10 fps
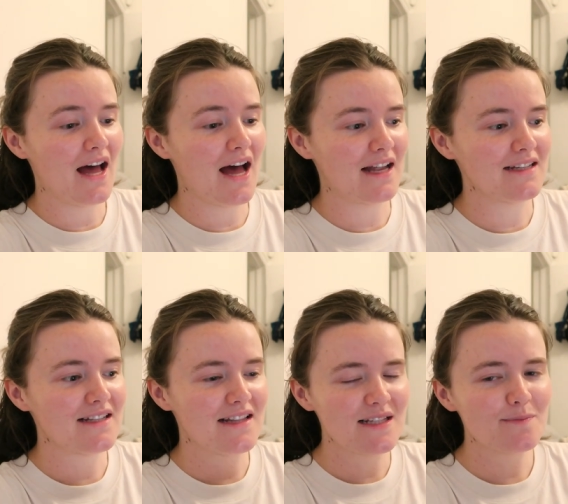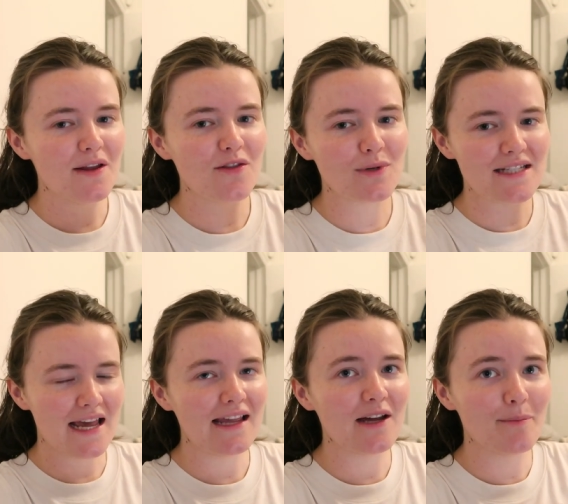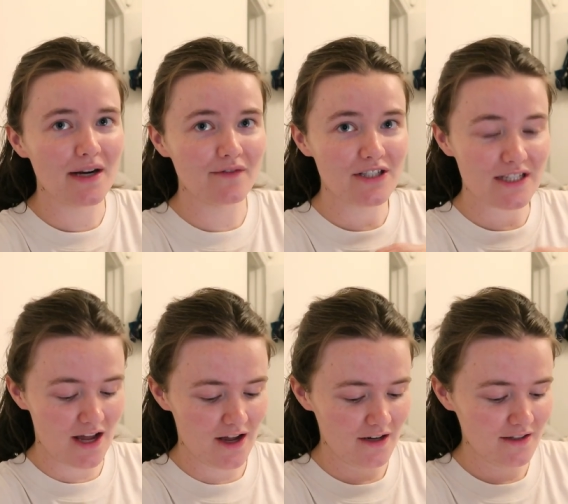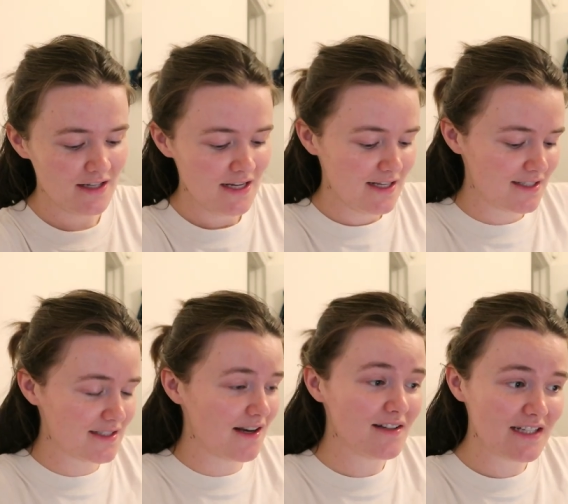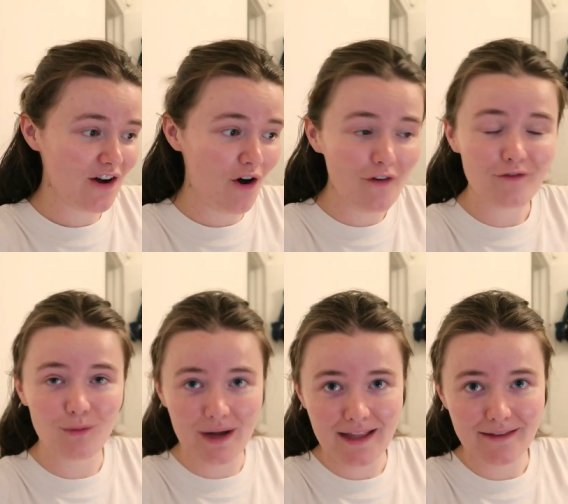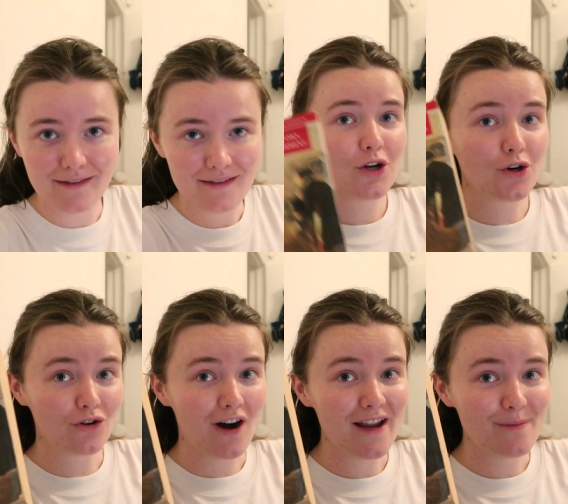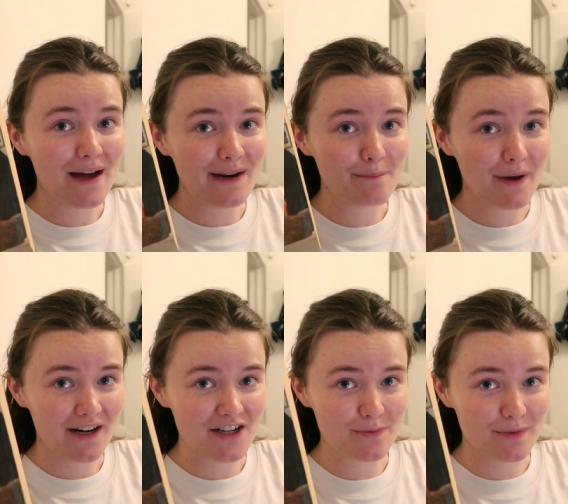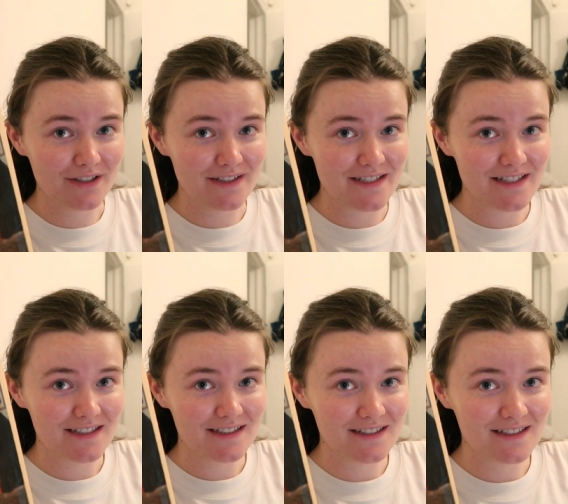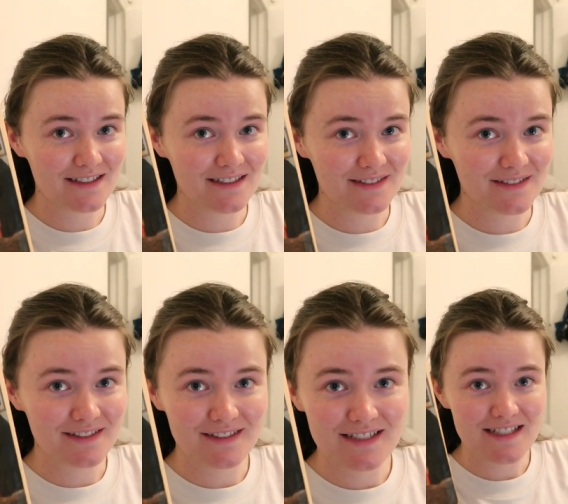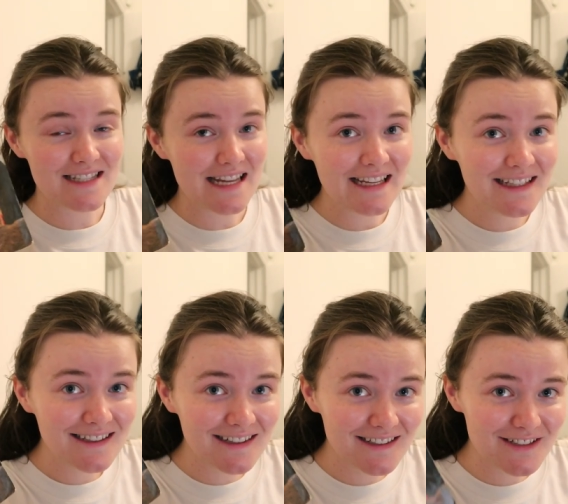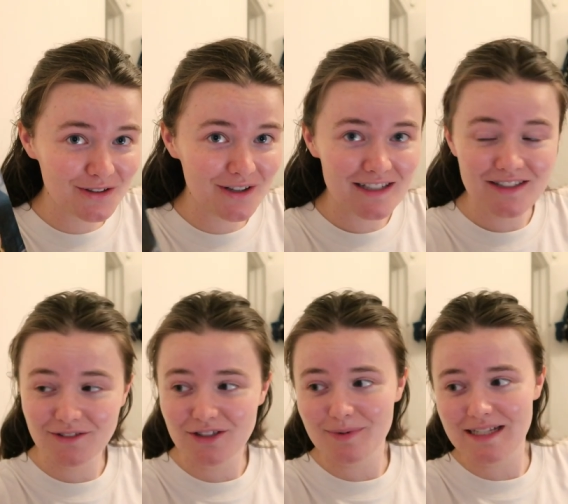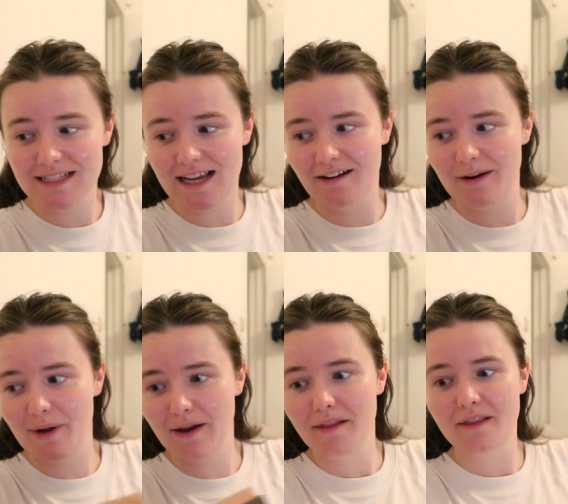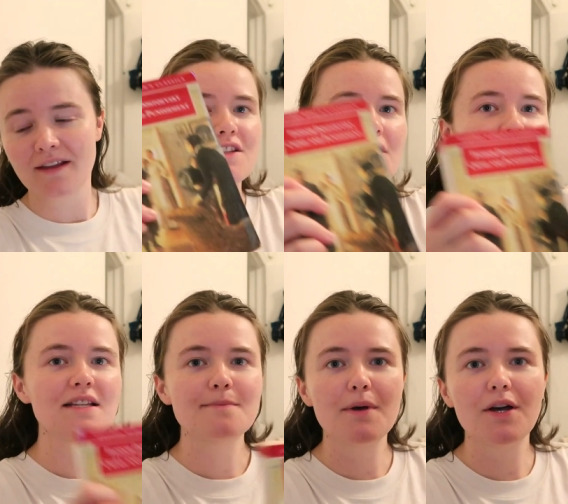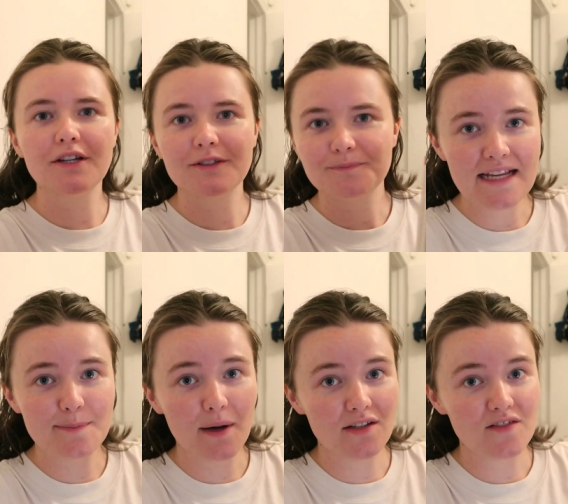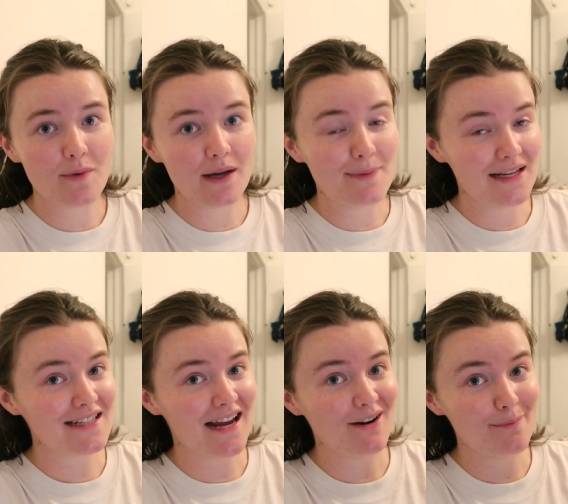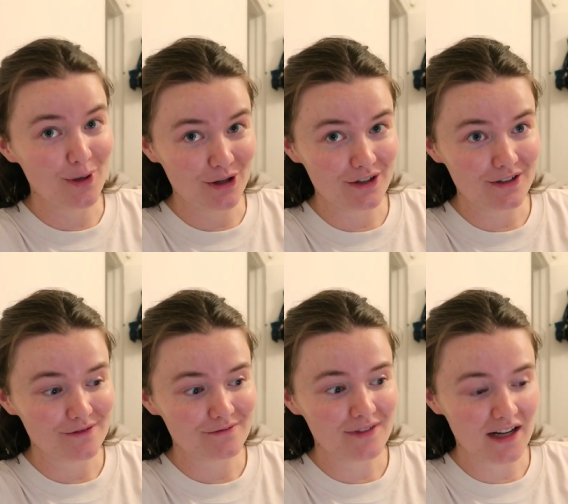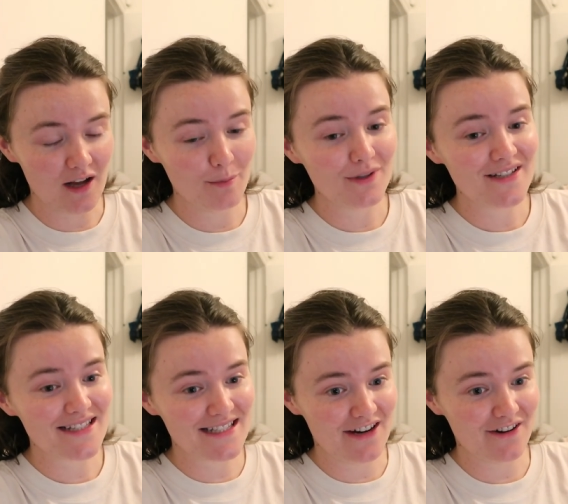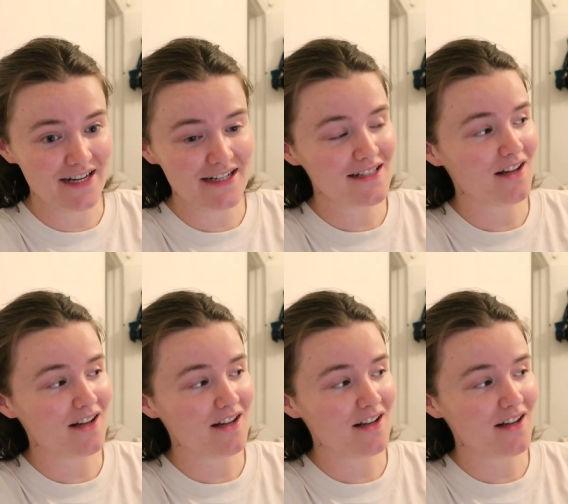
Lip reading: And this month we're taking a bit of a turn, starting off with Crime and Punishment. See, I told you it was a scary month. So this book is part of my Big Scary Book Club series.